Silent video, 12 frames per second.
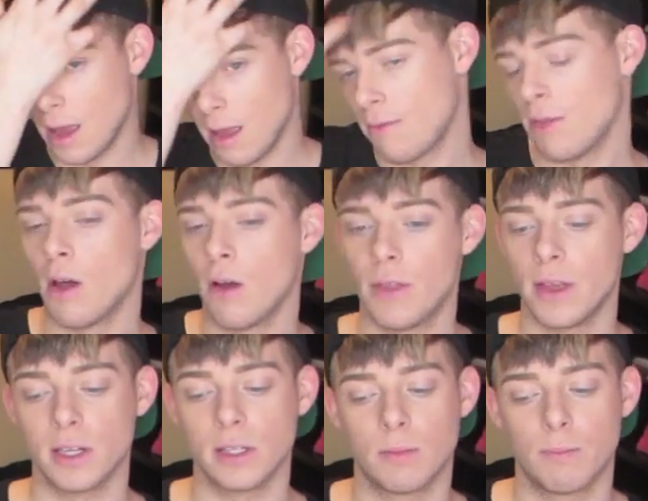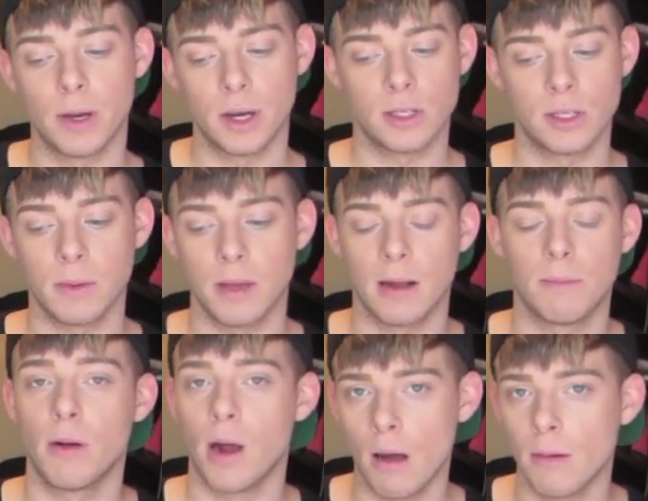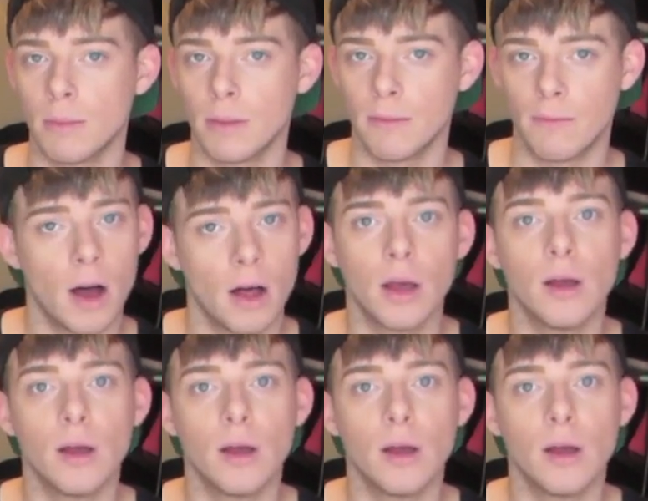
even though if they just pushed me, I'd probably fall